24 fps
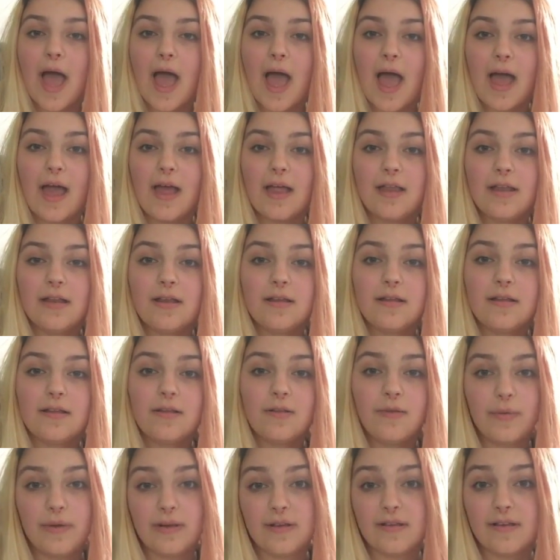and
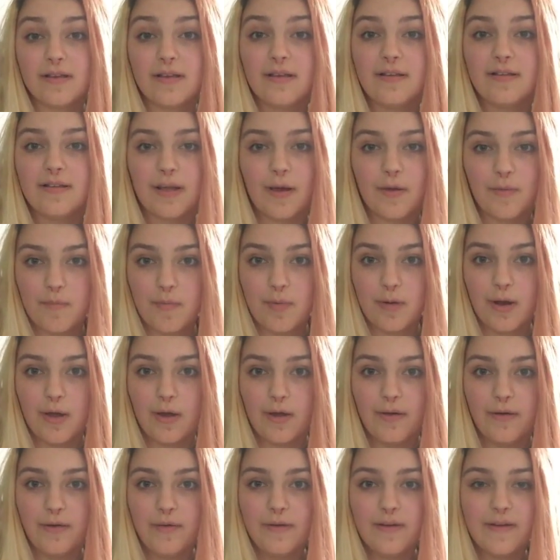Twitter down
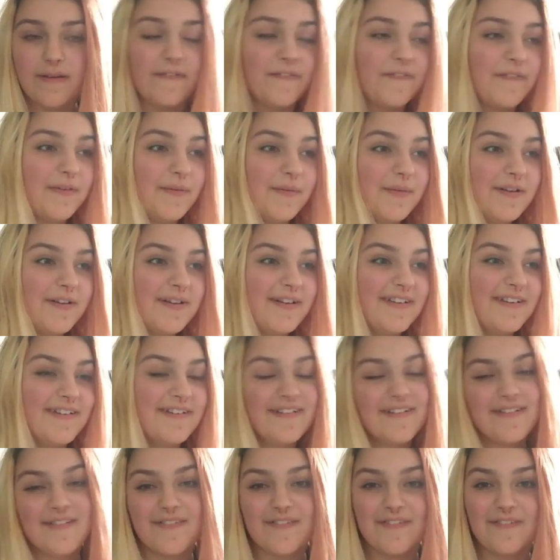below if you wanna
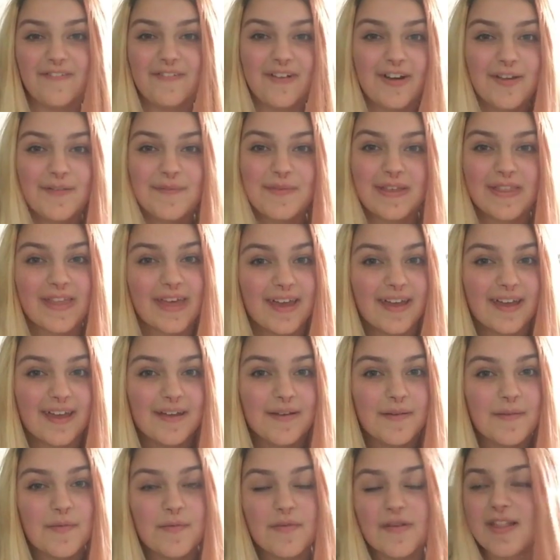follow me there,